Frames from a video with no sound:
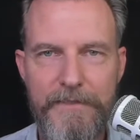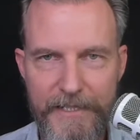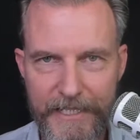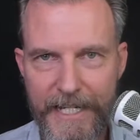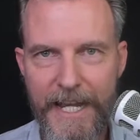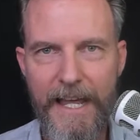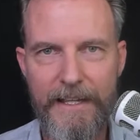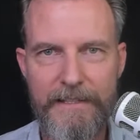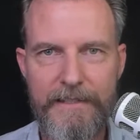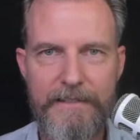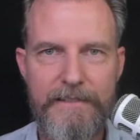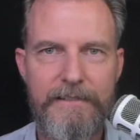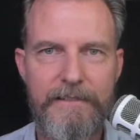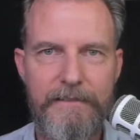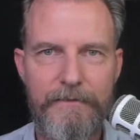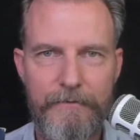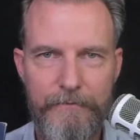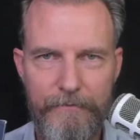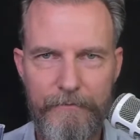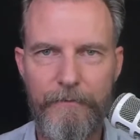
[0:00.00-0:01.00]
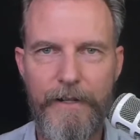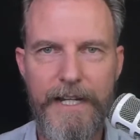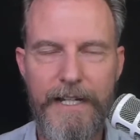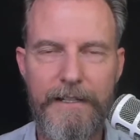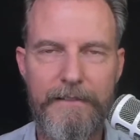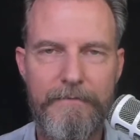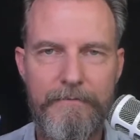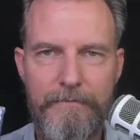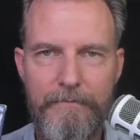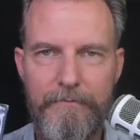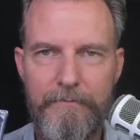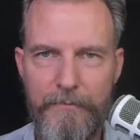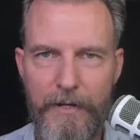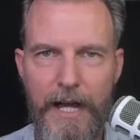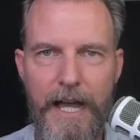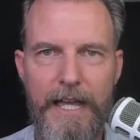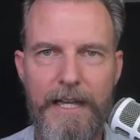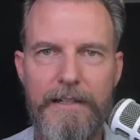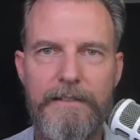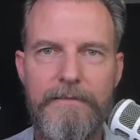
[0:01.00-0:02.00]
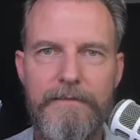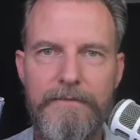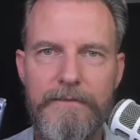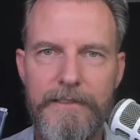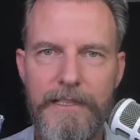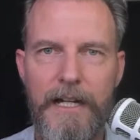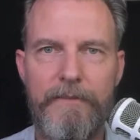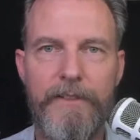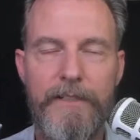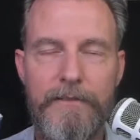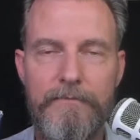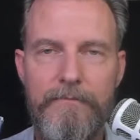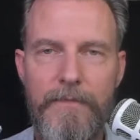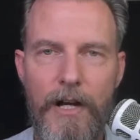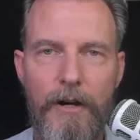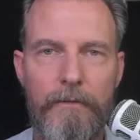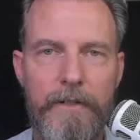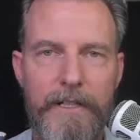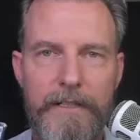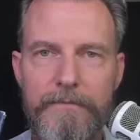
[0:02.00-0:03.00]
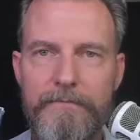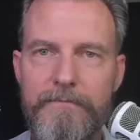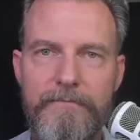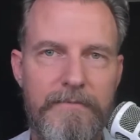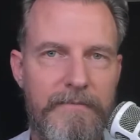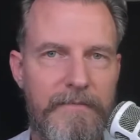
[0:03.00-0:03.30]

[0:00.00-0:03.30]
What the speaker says: Yes, read it, buy it, love it, own it.